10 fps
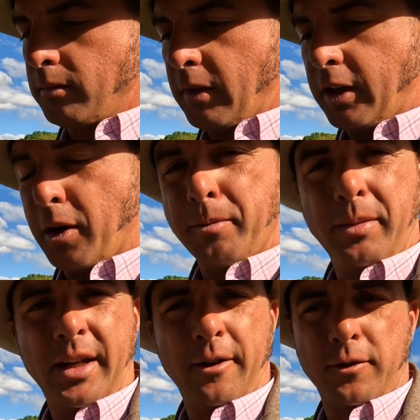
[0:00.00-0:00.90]
You know,
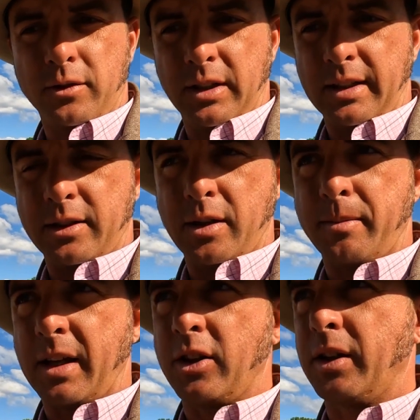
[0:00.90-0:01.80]
be careful, because that's
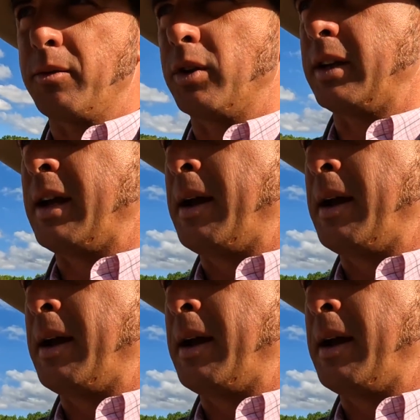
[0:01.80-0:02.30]
something that you can really